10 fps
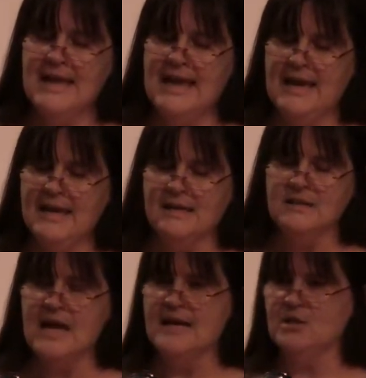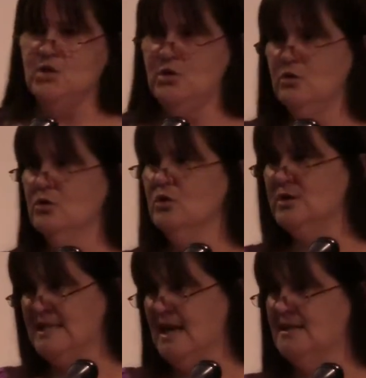And as a tutor who
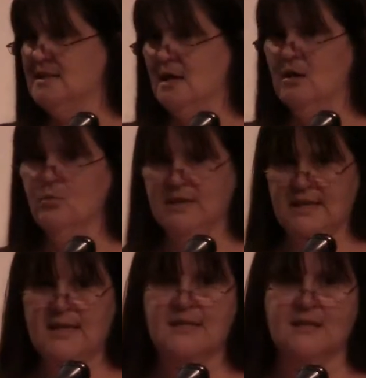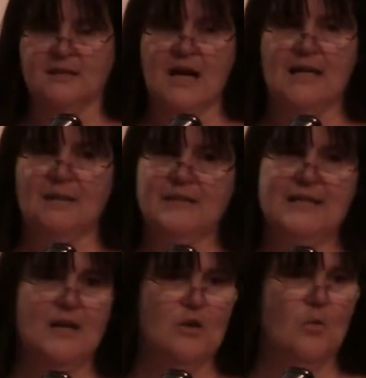stands there with the kids a lot, let me
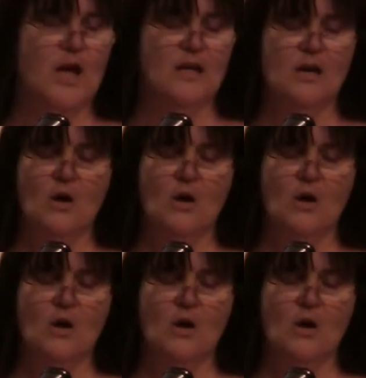tell you what.